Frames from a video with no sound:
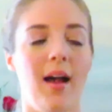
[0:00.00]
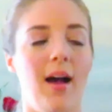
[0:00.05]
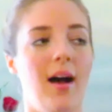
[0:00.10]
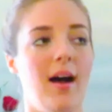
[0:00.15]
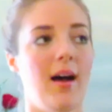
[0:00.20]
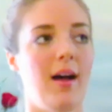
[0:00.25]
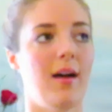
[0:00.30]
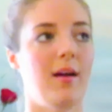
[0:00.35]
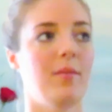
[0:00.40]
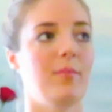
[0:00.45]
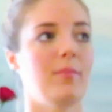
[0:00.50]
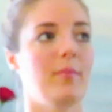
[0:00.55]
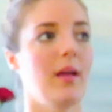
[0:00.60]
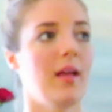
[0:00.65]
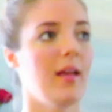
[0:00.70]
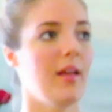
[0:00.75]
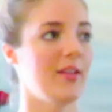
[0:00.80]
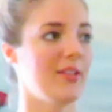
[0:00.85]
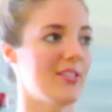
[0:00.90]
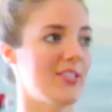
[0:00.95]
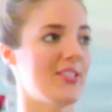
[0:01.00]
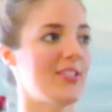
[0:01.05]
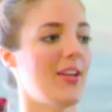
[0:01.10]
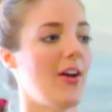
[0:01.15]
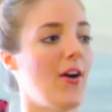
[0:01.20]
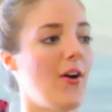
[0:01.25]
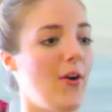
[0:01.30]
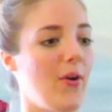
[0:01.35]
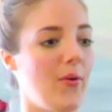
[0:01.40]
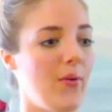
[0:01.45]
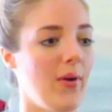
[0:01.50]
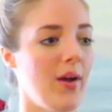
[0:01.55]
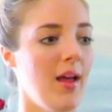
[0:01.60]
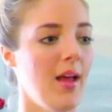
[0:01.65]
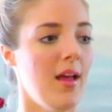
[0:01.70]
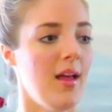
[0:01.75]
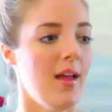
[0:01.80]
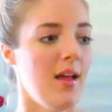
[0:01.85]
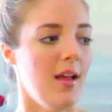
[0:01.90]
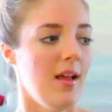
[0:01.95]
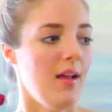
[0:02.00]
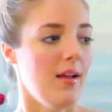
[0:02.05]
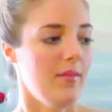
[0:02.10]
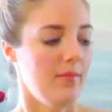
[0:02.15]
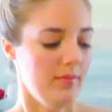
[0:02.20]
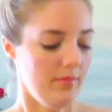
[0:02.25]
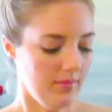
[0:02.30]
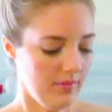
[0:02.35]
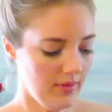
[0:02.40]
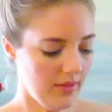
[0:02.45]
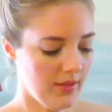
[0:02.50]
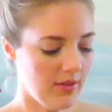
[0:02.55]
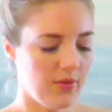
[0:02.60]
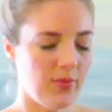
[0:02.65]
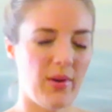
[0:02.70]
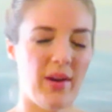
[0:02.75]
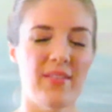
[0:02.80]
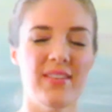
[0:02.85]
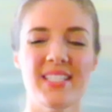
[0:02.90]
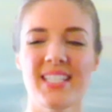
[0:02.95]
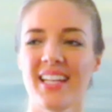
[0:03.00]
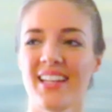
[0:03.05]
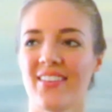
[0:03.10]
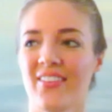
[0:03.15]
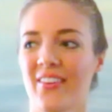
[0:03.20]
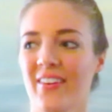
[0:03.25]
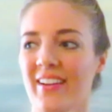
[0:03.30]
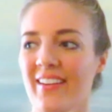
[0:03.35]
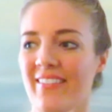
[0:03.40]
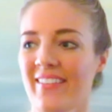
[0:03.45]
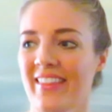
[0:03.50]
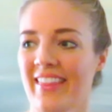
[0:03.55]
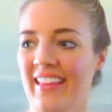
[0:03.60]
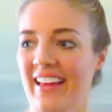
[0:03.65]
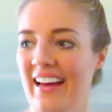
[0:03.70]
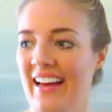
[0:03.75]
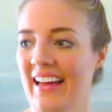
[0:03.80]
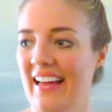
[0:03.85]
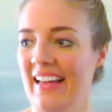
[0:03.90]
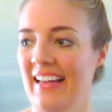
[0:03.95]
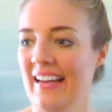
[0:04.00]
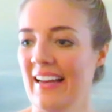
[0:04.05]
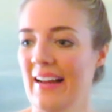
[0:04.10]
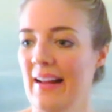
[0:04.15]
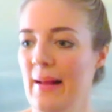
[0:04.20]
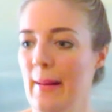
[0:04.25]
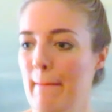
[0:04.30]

So where was I going with that?